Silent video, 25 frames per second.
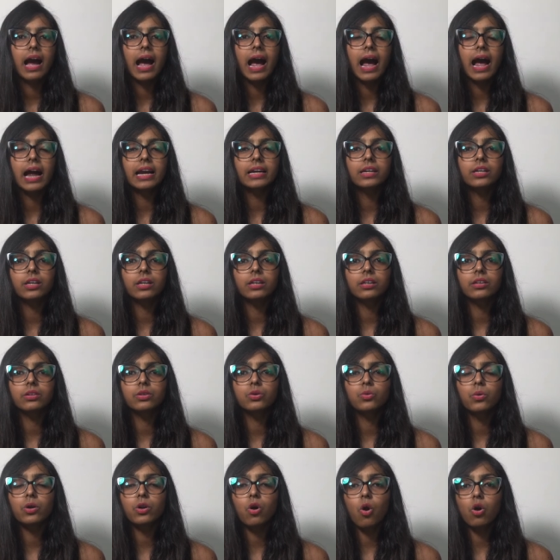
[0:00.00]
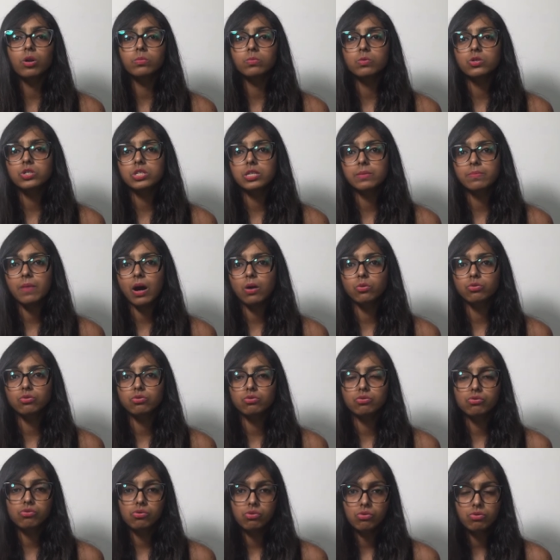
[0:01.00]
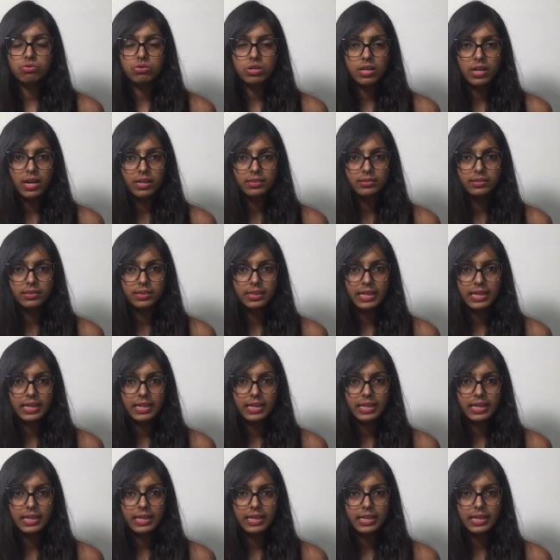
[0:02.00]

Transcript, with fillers: and you are almost about to close another